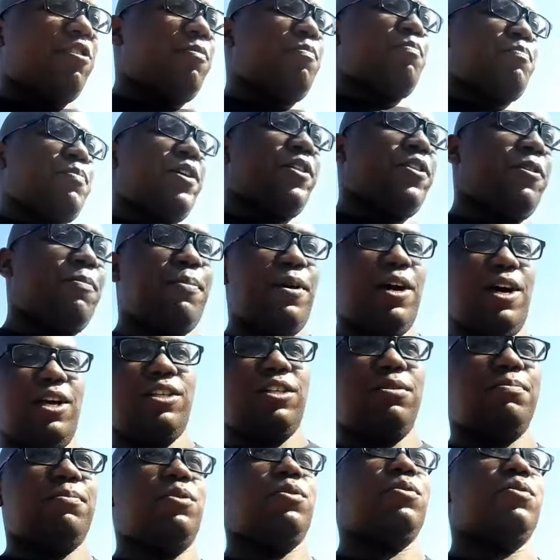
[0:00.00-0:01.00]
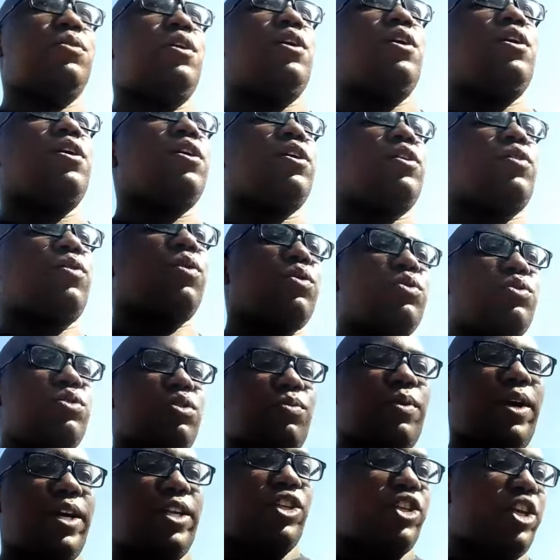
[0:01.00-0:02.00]
He could be the possible
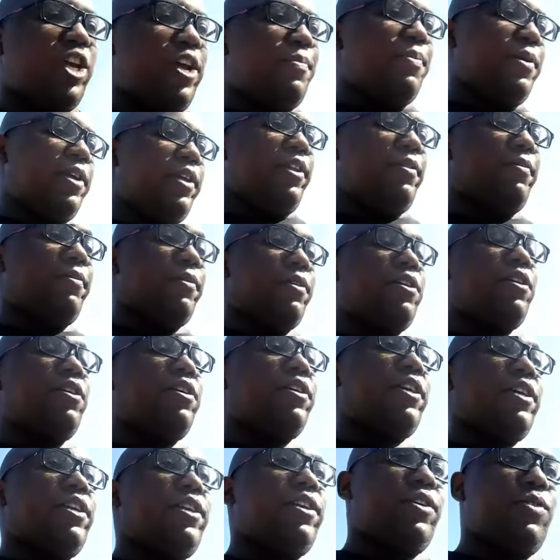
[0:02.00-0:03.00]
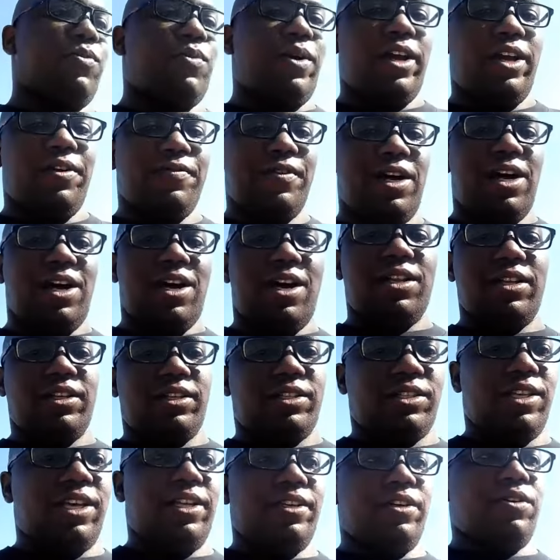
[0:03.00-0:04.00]
cruiserweight champion. It could get in the way of
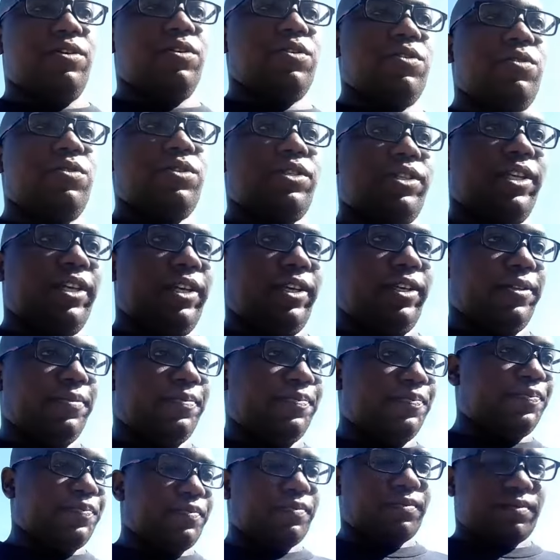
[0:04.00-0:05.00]
Alexander Usyk.